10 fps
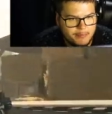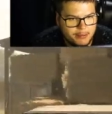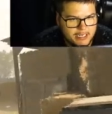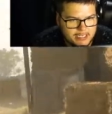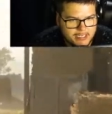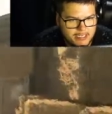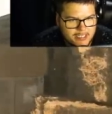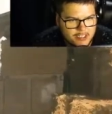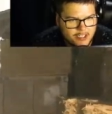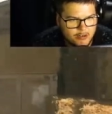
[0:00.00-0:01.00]
but
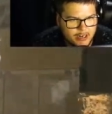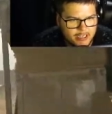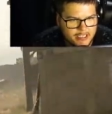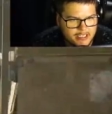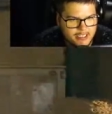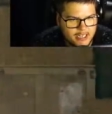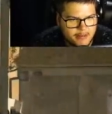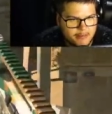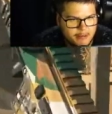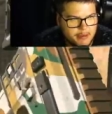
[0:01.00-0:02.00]
the grind doesn't
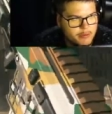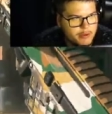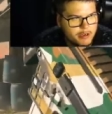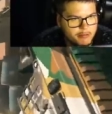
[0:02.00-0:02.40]
stop, baby. We are